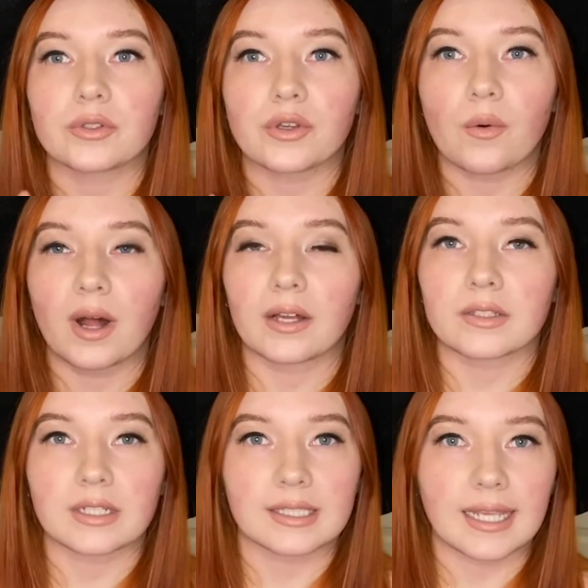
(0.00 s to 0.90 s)
So while I
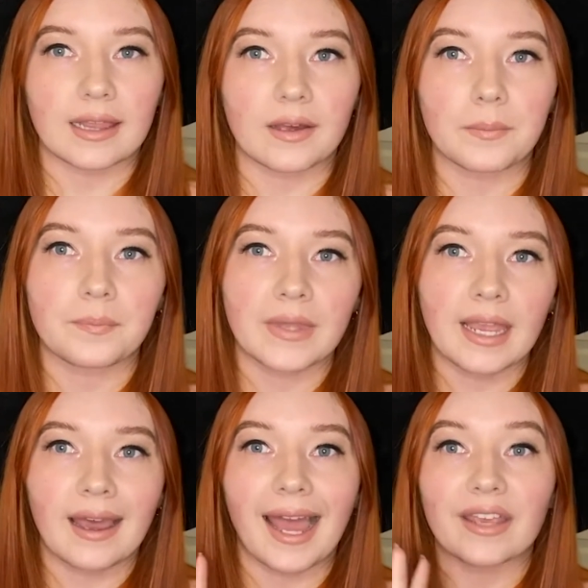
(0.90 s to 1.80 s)
was on Salem,
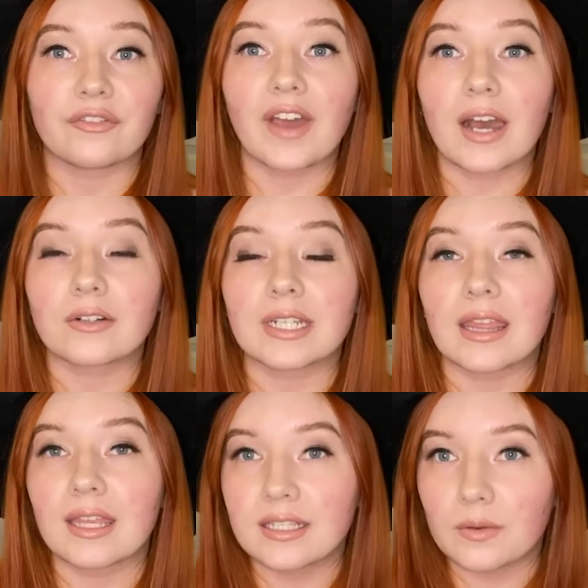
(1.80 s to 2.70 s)
I found
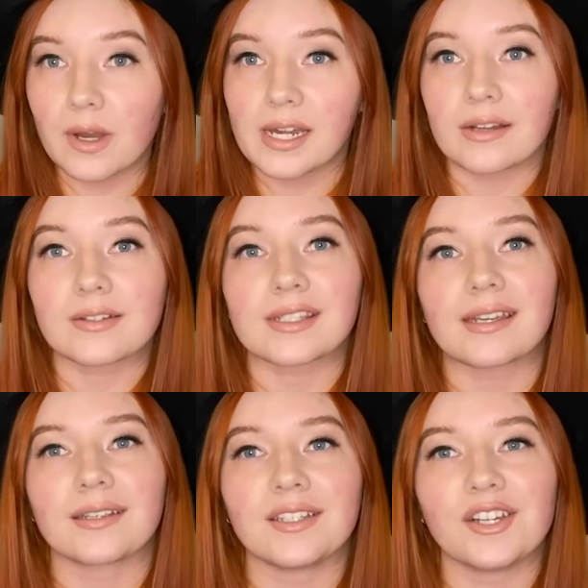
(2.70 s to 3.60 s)
this one and I was
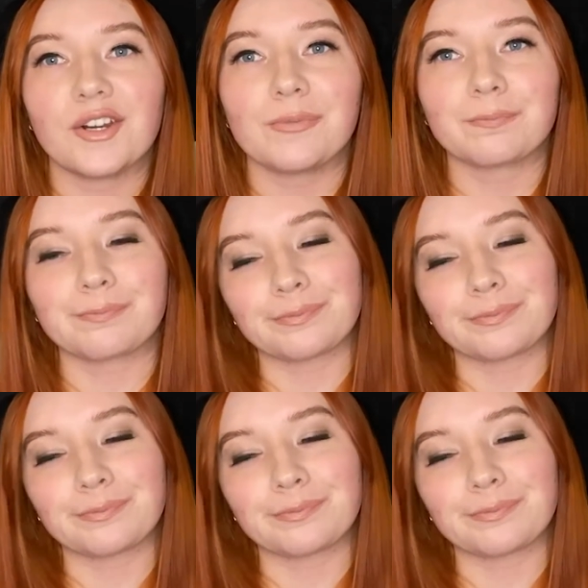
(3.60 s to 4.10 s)
like, you know,